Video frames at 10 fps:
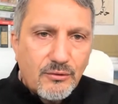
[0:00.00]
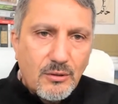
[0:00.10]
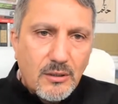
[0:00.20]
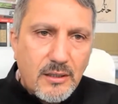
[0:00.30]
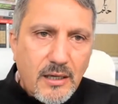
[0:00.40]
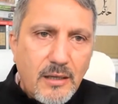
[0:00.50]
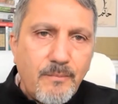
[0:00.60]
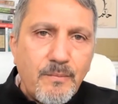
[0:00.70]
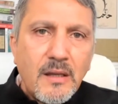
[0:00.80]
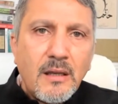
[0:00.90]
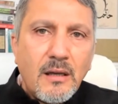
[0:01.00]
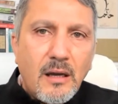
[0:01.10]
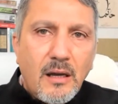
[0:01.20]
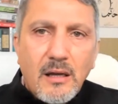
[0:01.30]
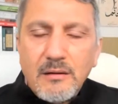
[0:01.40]
So again,
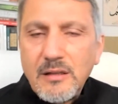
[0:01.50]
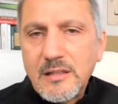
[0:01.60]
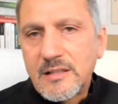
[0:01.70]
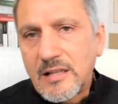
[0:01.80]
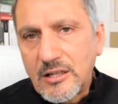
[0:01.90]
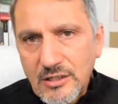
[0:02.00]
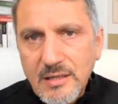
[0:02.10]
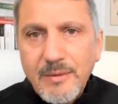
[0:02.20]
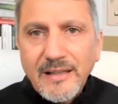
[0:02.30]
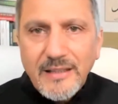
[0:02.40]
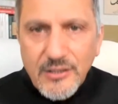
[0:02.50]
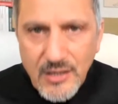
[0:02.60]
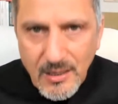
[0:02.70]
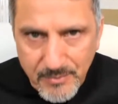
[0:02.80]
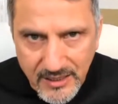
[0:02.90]
the discussions about
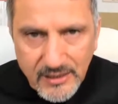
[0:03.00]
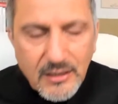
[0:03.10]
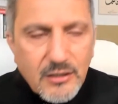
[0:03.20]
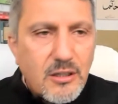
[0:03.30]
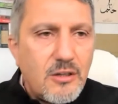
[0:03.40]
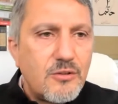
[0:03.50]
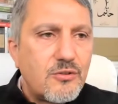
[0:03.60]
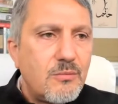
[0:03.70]
hijab ban continues